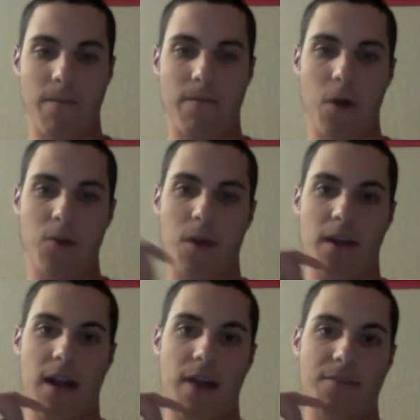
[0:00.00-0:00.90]
the first one,
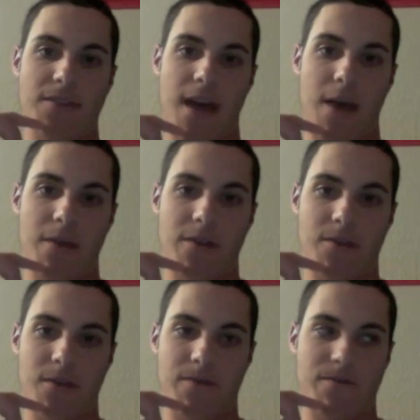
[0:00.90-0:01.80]
and after that, we
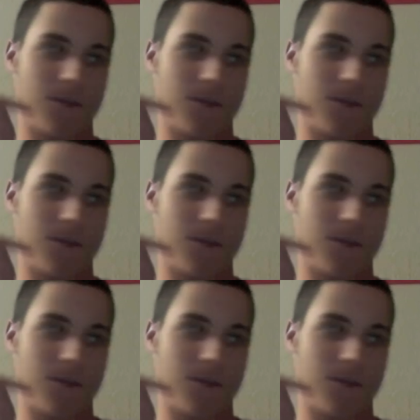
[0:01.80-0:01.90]
sort of,